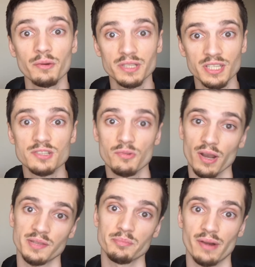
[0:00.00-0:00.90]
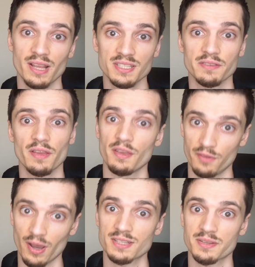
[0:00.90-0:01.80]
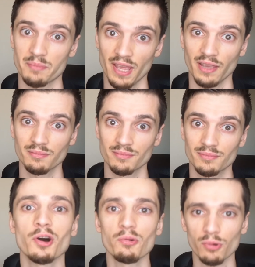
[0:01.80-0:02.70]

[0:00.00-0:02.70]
which is quite impressive if you ask me. Don't